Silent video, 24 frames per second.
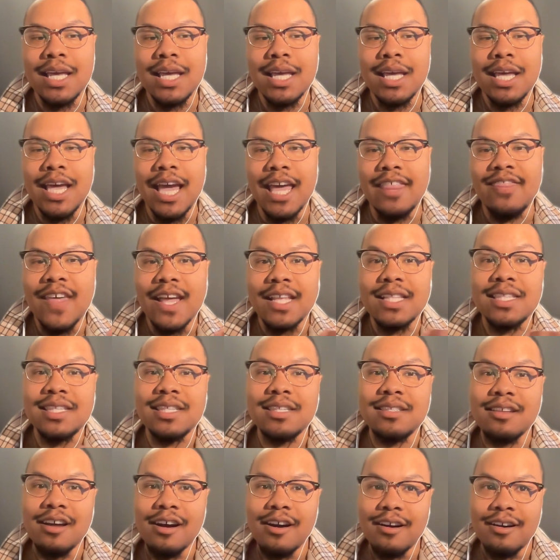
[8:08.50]
And that
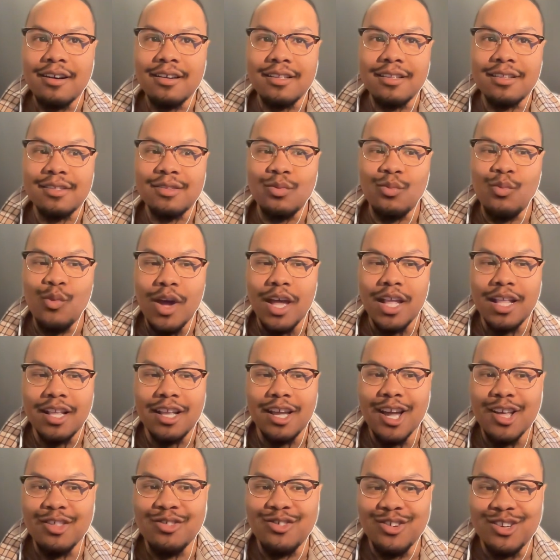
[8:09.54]
starts when
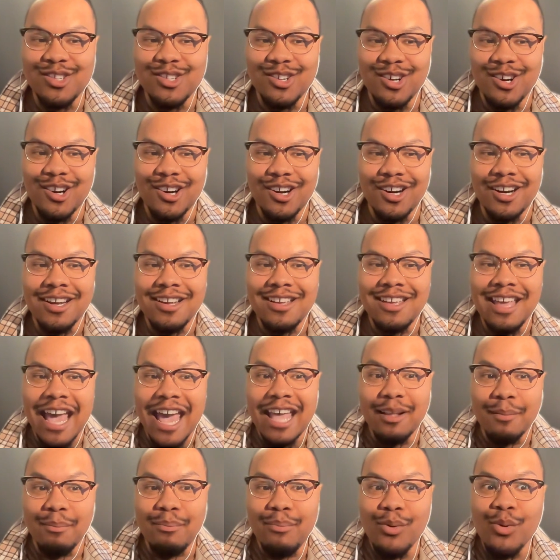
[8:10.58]
countries are at
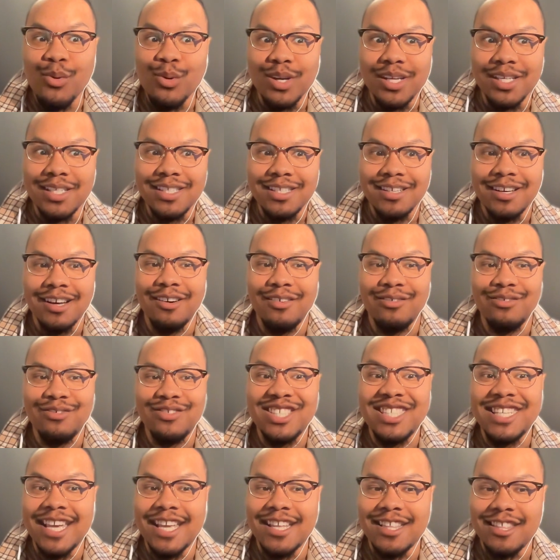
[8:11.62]
a point of
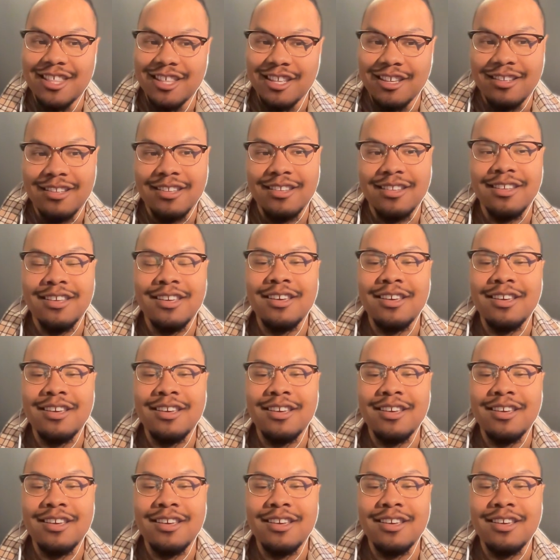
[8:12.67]
tension.